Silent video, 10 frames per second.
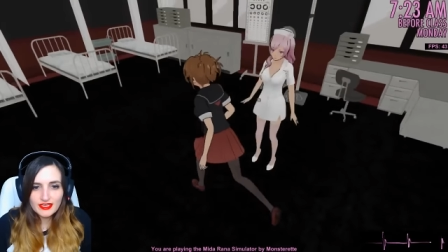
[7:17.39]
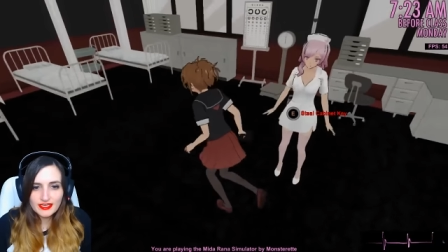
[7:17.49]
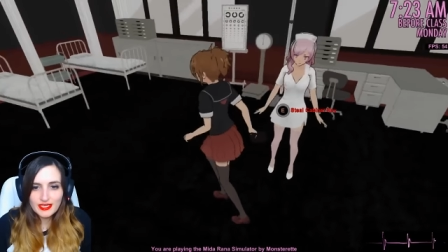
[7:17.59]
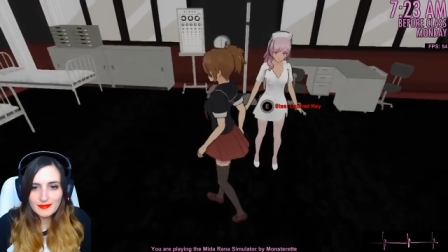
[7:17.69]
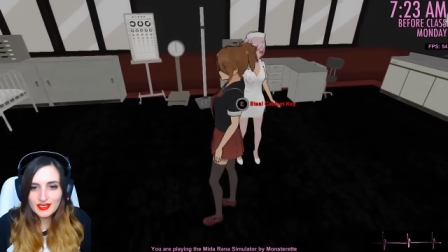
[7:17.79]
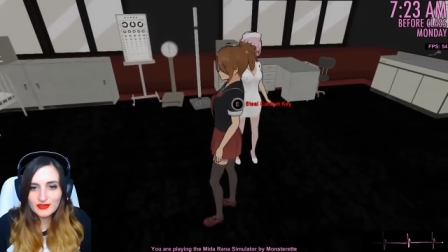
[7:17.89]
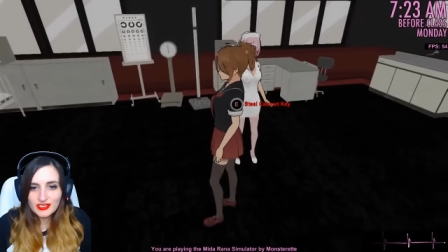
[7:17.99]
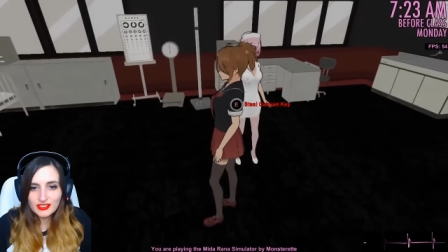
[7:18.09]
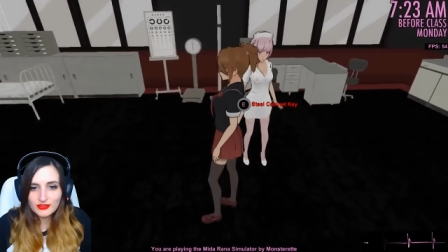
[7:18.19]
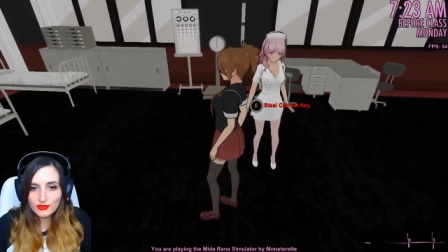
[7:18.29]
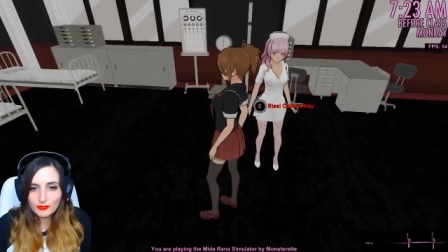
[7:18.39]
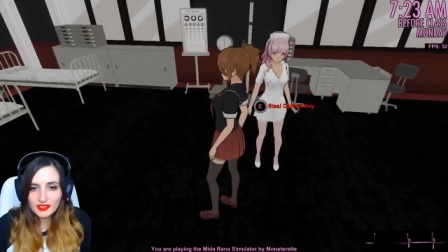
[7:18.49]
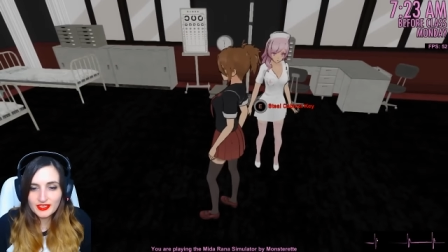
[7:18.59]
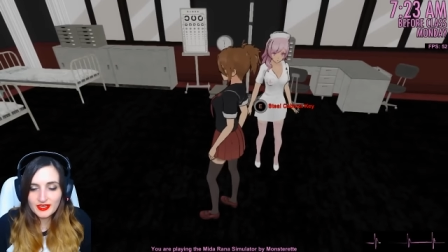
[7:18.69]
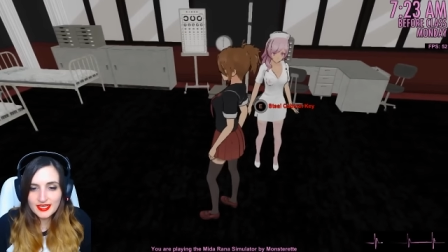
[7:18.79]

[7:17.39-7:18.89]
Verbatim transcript: I came in here to kill you, but I